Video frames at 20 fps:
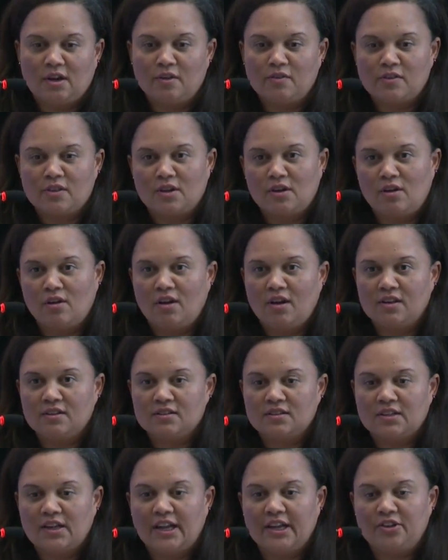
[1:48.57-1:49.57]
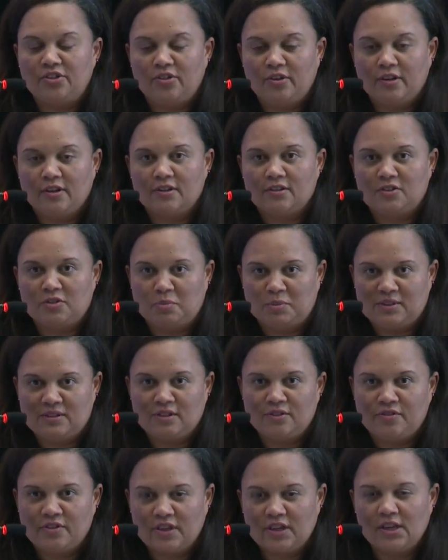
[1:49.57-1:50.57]
over the last 8 years,
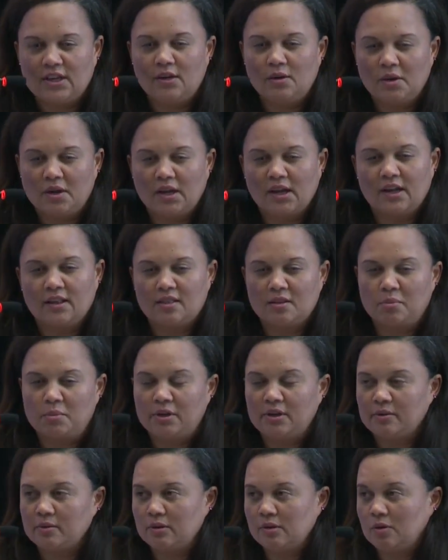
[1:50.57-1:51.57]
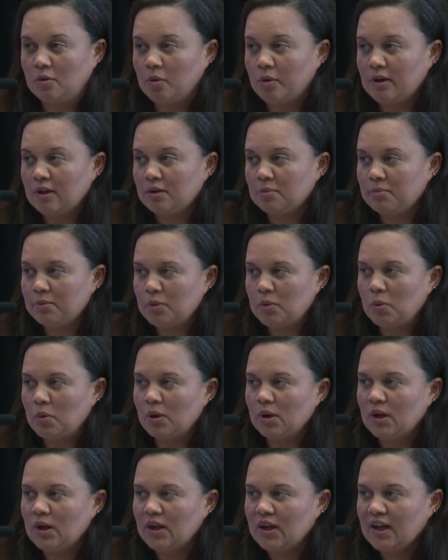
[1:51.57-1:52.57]
specifically looking at the mineral oil
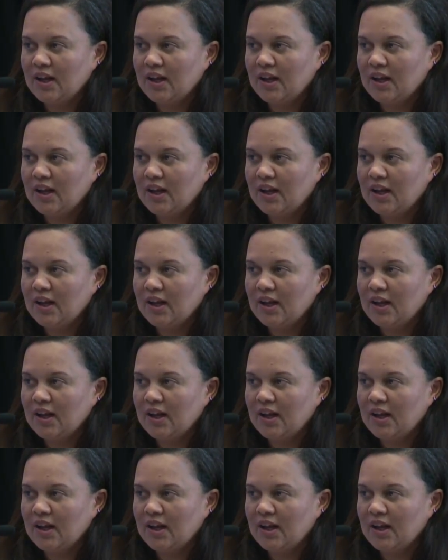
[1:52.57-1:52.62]
pool,